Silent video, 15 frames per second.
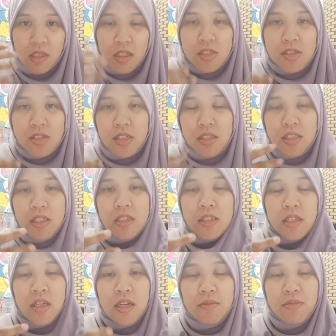
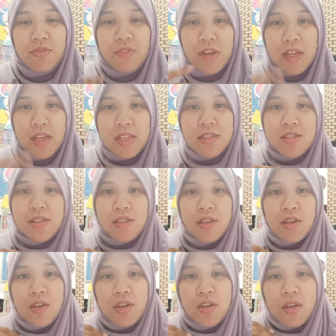certain friends
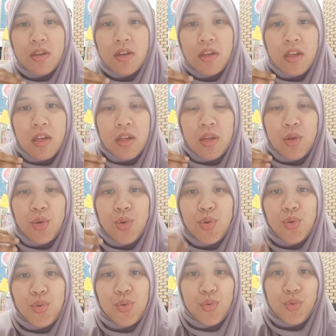
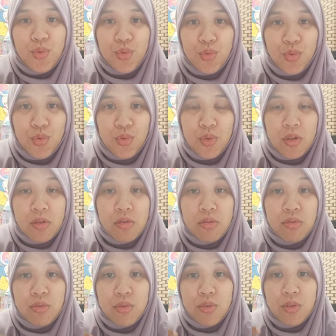who
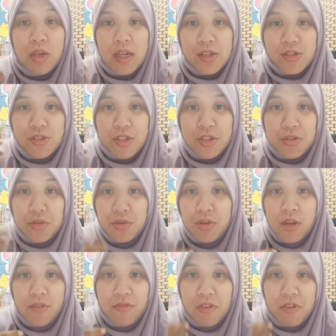actually
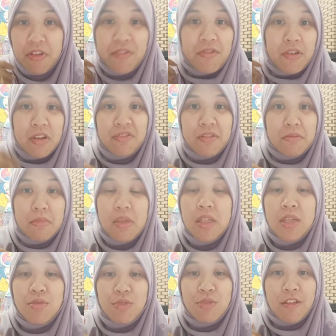are very, very
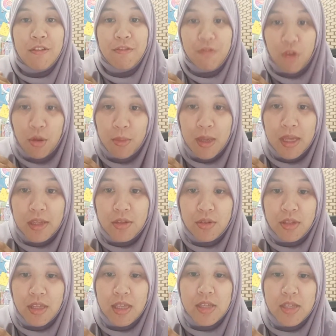familiar with the format,
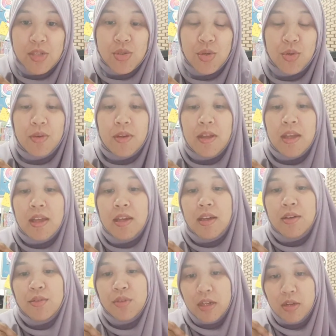okay? So
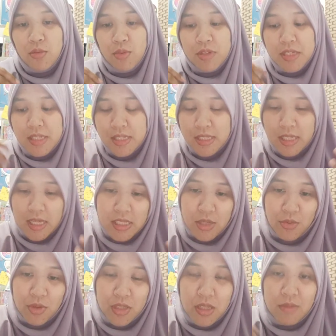when
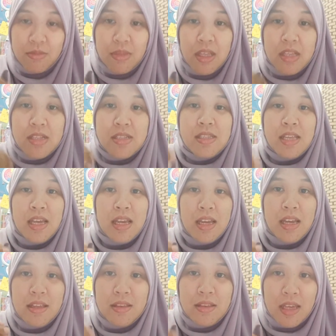discussing with them, they
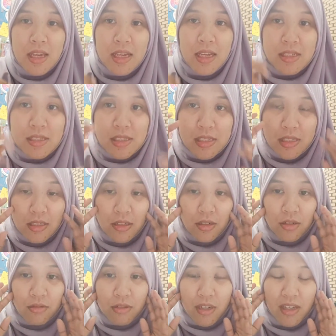said that,
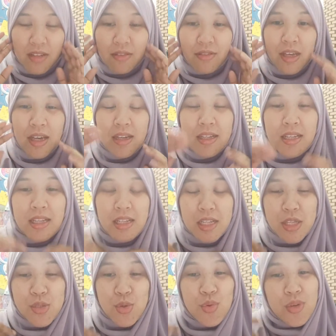all right, that it
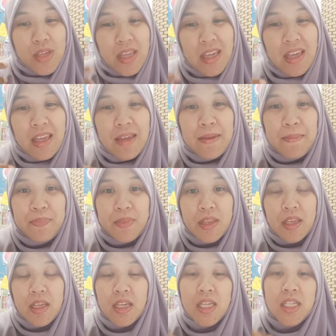is okay.
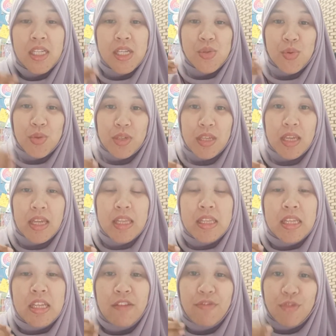It is okay
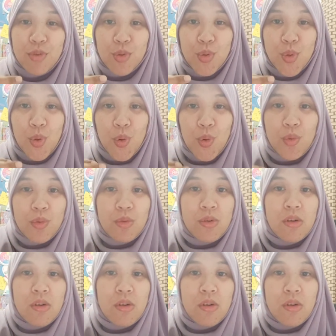that if you go